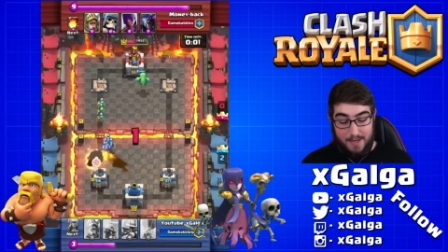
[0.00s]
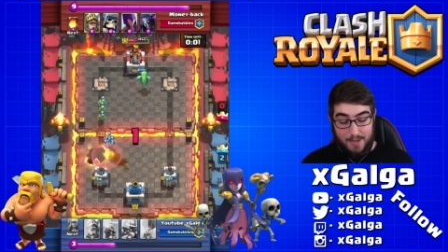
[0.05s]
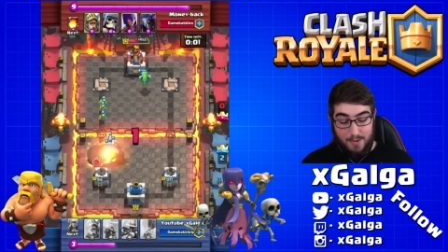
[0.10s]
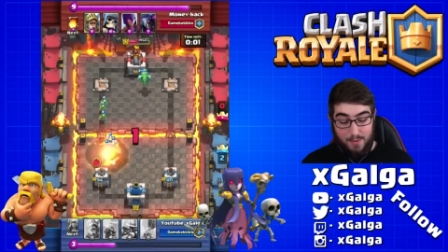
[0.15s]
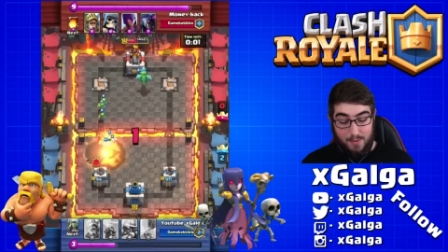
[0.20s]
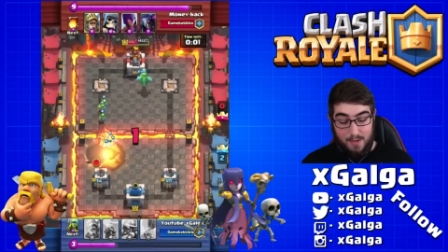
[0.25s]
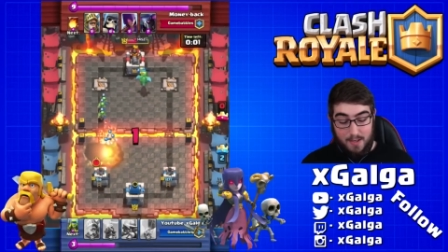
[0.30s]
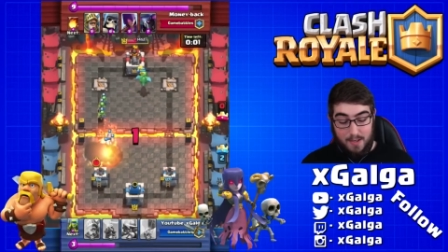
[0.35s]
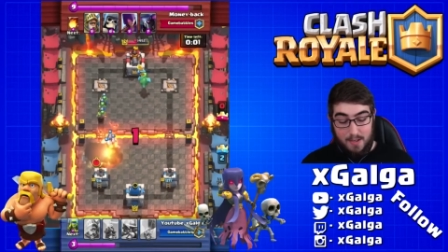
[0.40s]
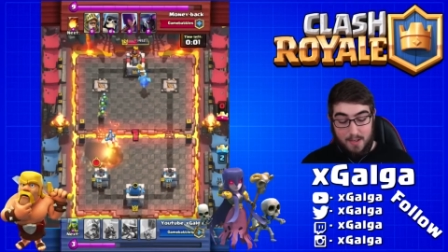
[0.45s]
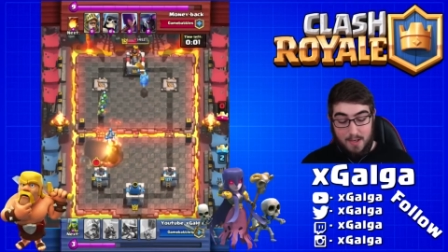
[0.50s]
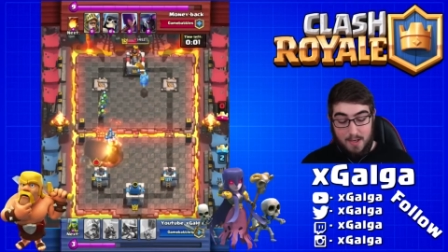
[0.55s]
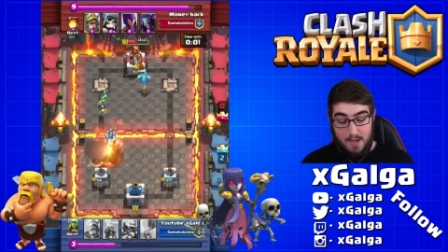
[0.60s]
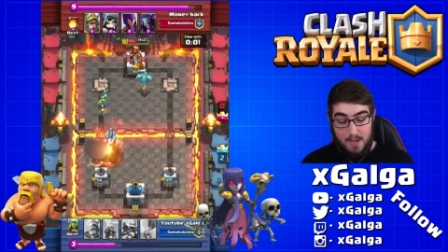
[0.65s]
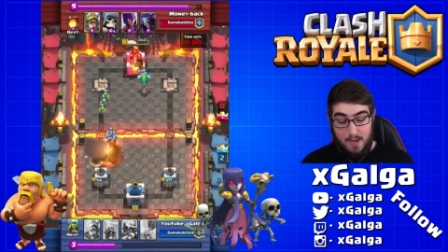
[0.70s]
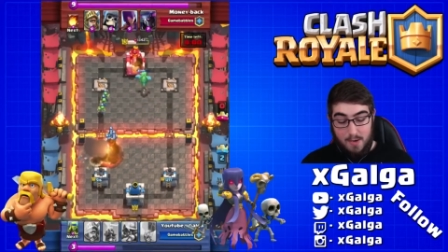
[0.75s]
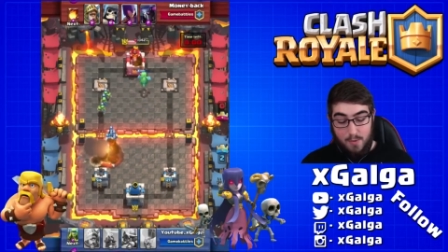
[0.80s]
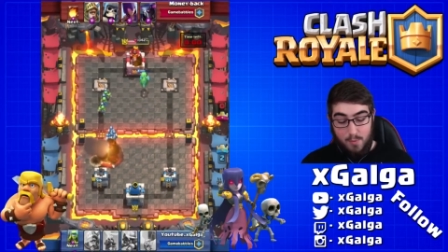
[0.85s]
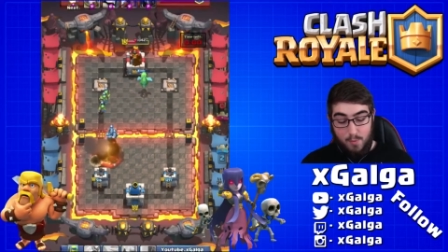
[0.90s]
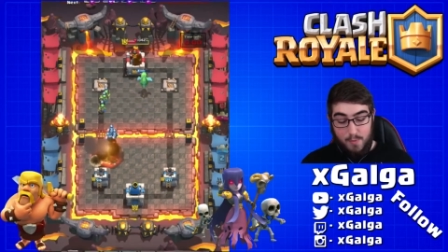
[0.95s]
the other one.
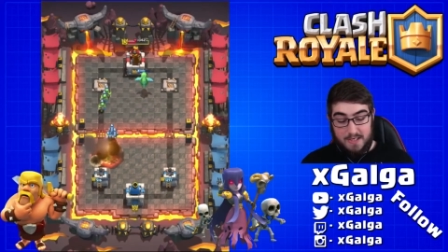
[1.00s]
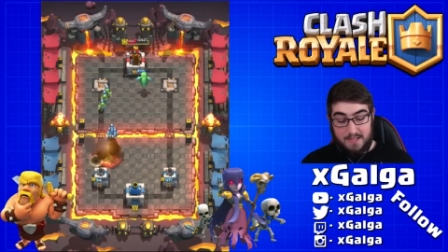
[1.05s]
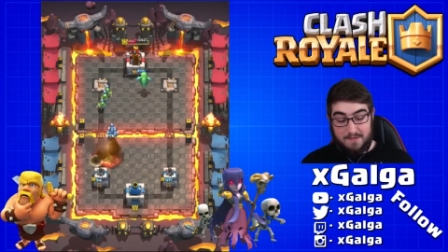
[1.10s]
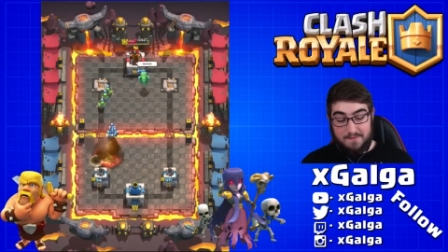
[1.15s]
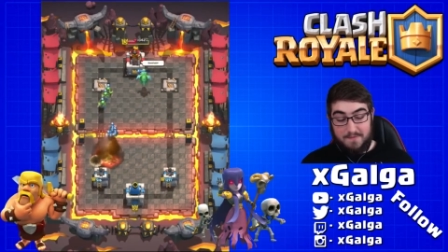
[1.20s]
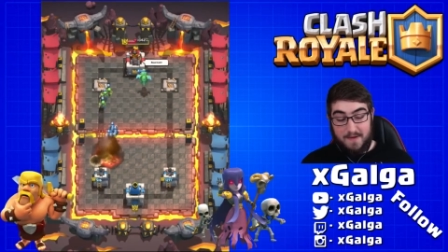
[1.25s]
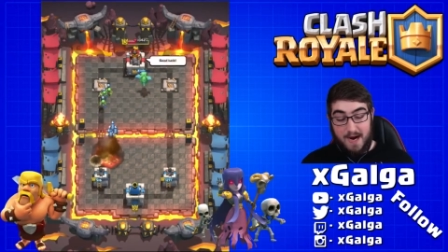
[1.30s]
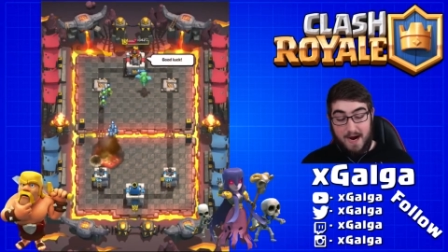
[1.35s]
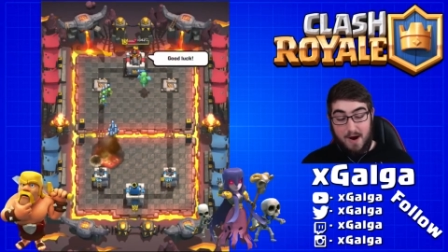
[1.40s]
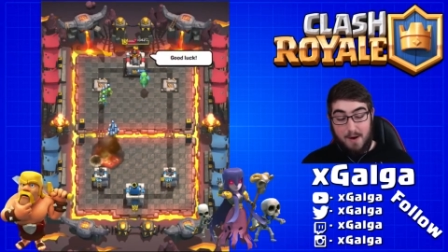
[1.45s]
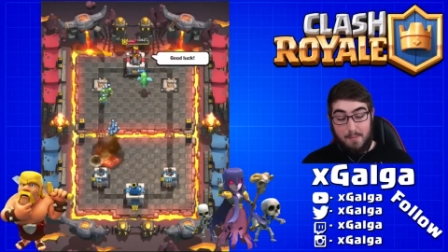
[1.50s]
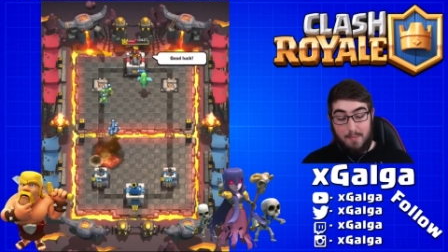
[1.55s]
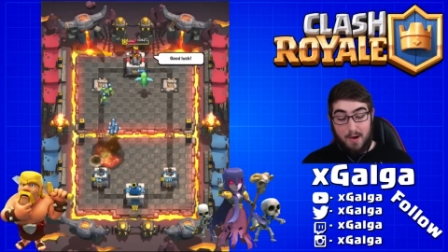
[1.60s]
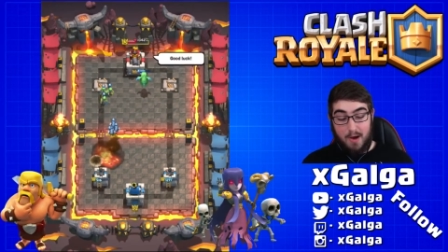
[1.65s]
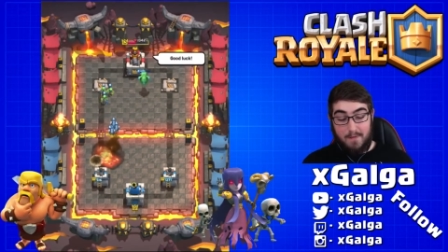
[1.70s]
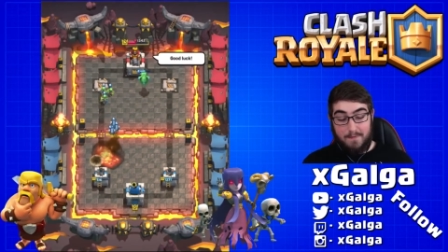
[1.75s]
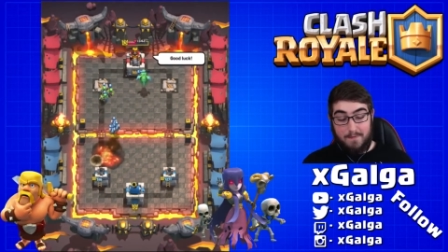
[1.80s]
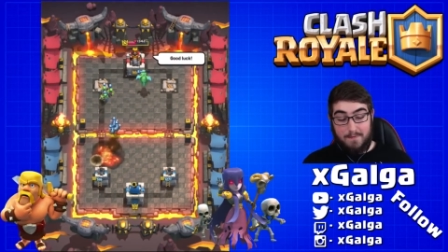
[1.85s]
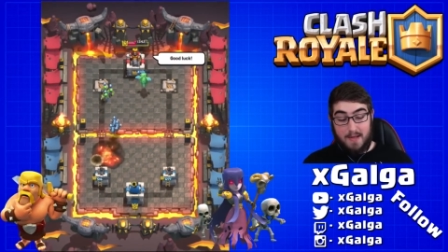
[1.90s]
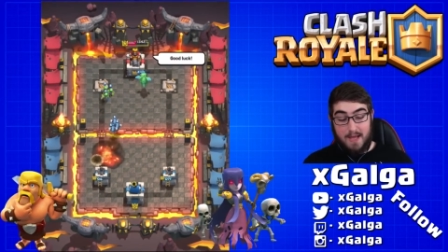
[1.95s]
We just
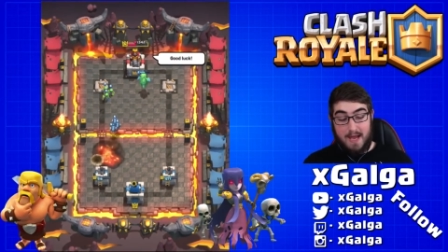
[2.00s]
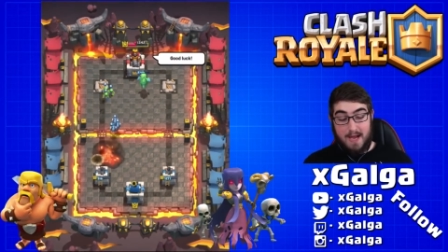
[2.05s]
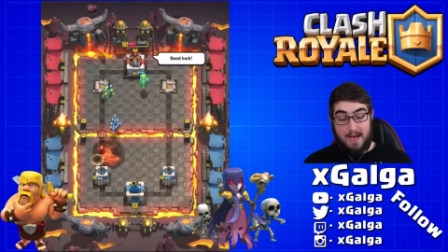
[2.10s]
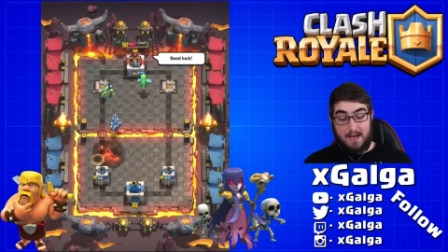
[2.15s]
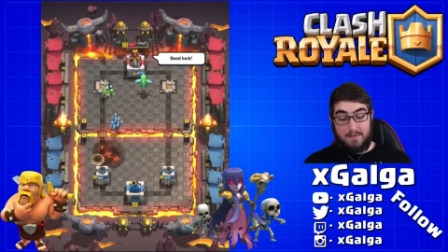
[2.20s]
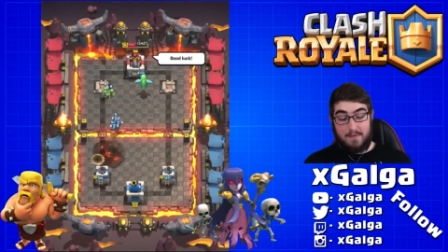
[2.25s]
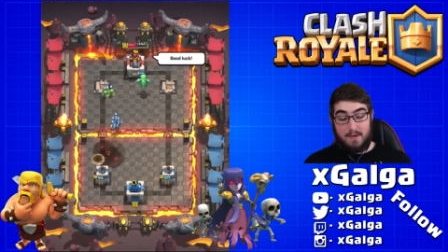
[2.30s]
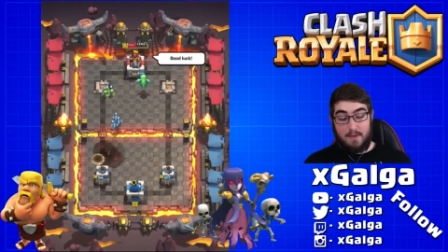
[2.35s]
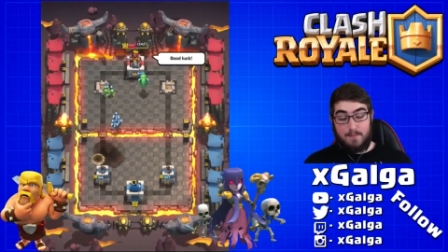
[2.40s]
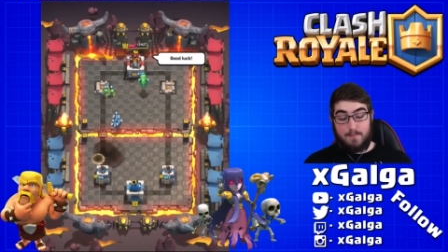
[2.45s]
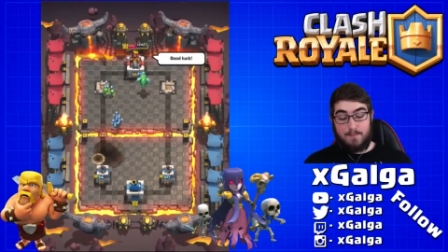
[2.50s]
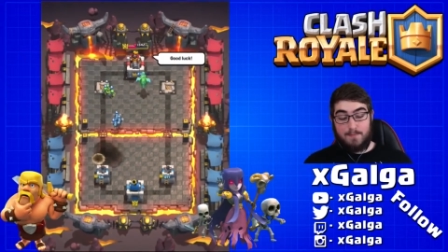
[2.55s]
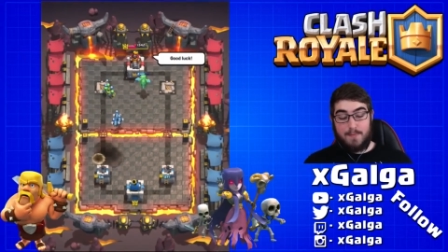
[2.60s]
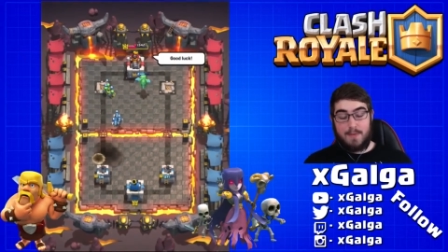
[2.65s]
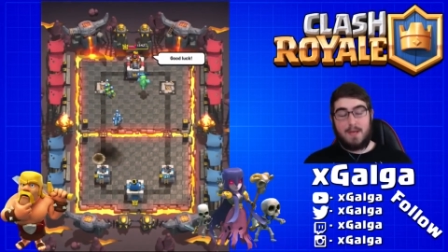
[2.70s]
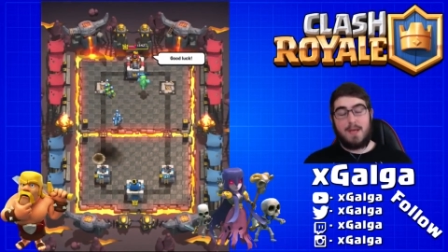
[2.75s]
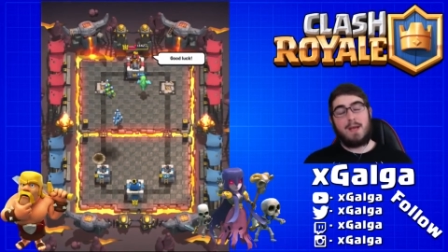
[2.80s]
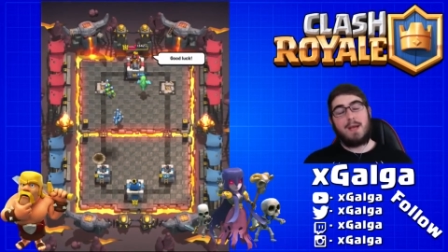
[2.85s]
fireball for the heck of it.